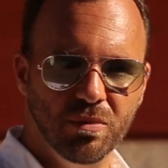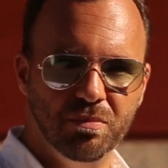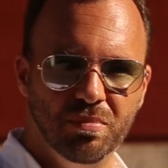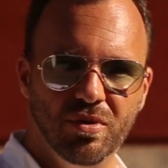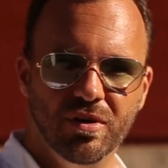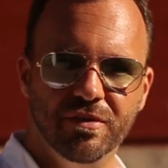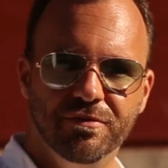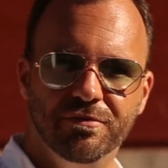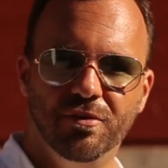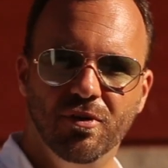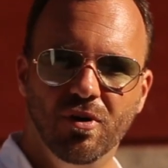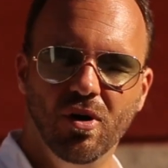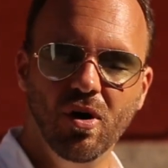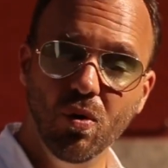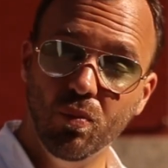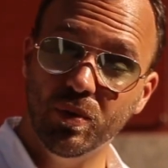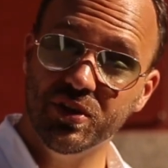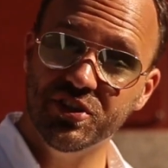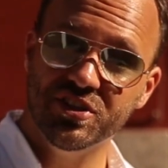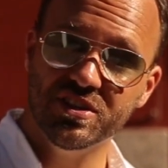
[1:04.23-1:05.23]

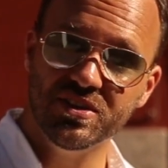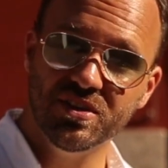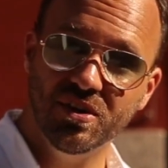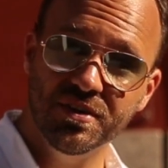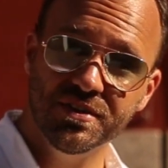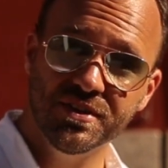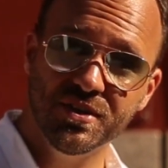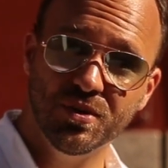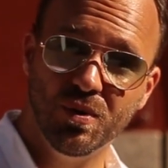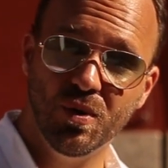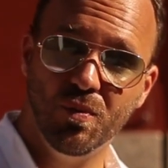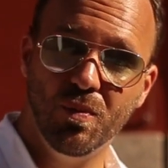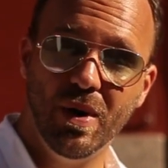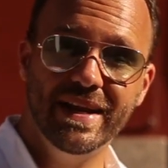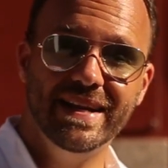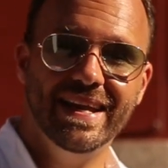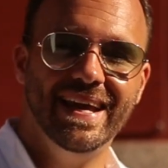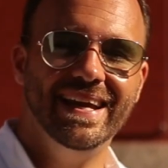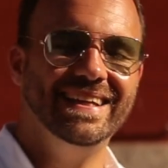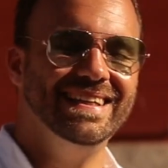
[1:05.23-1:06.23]
1.4, which is also a
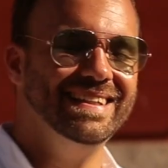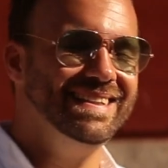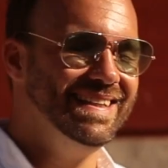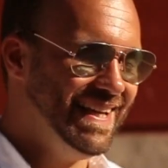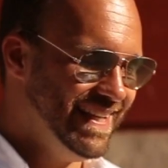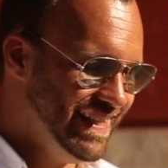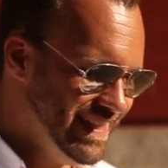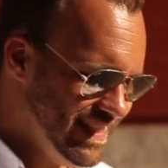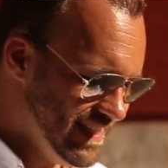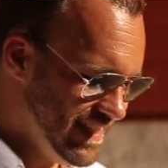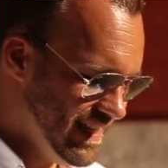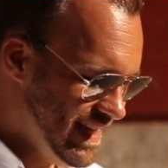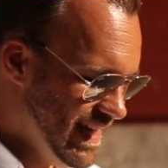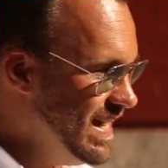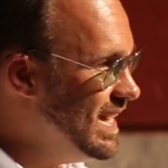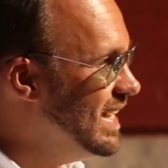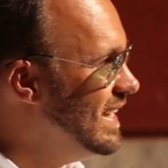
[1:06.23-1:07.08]
wide angle lens.